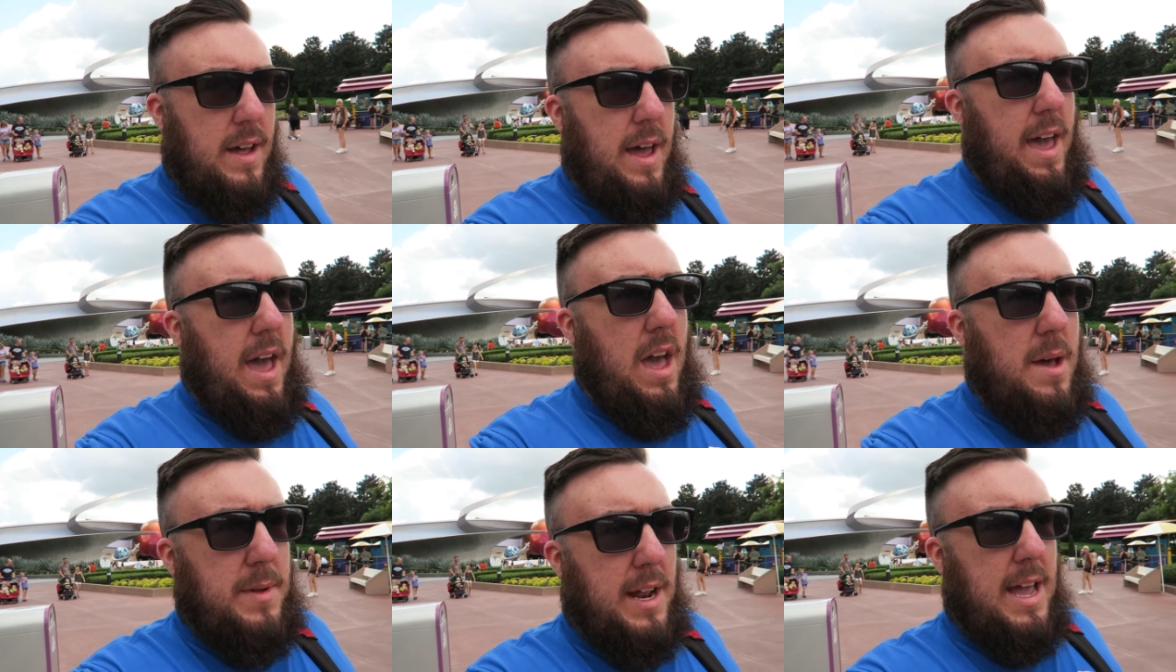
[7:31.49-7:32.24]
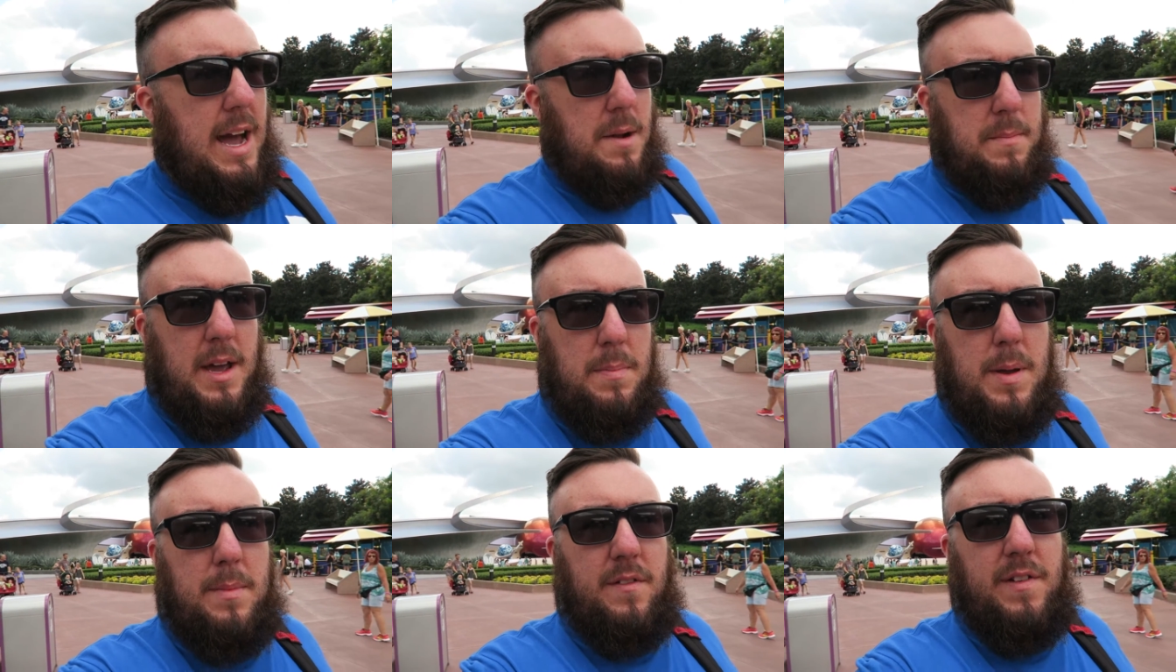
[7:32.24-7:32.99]
um, and it can
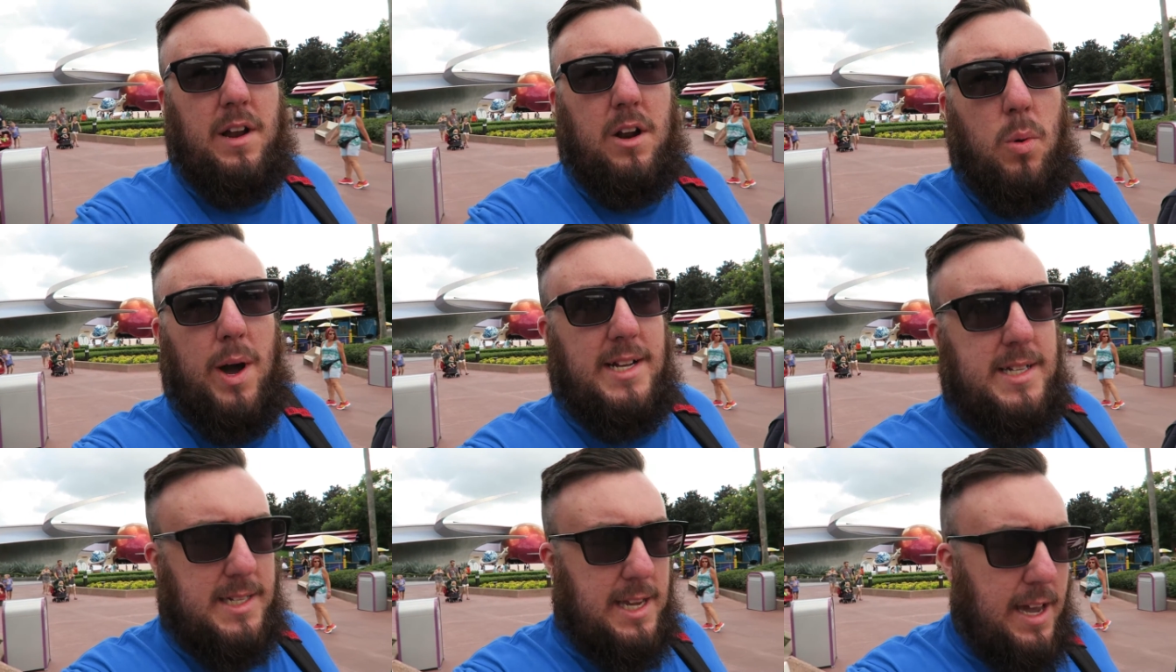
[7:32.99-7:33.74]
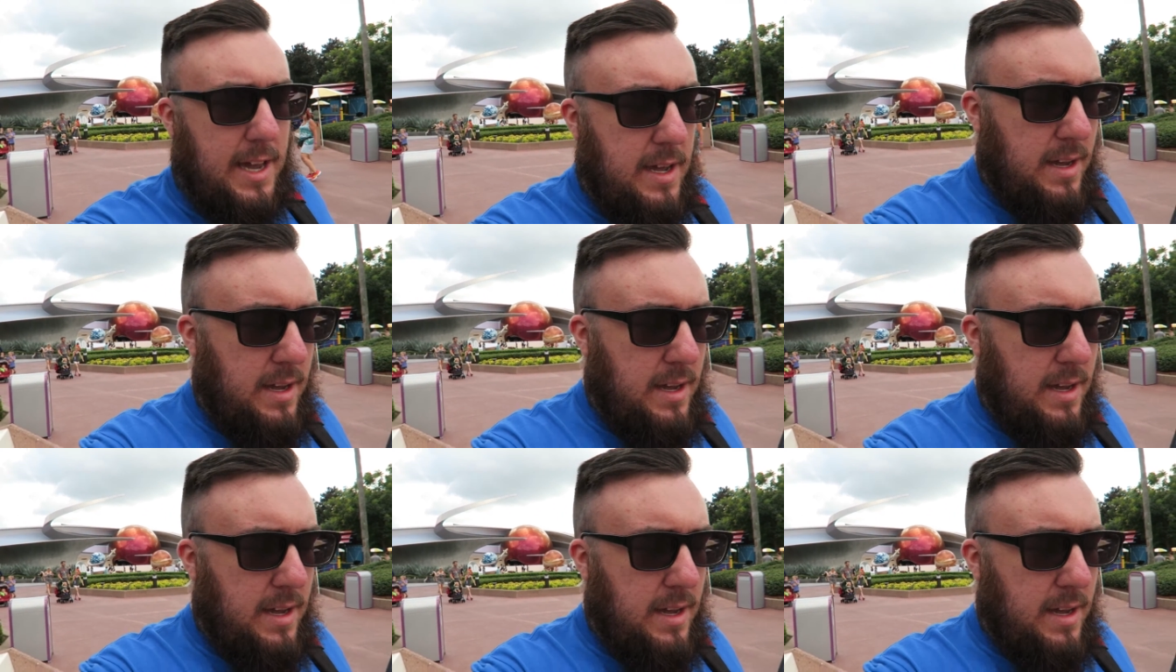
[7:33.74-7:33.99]
make people feel quite sick.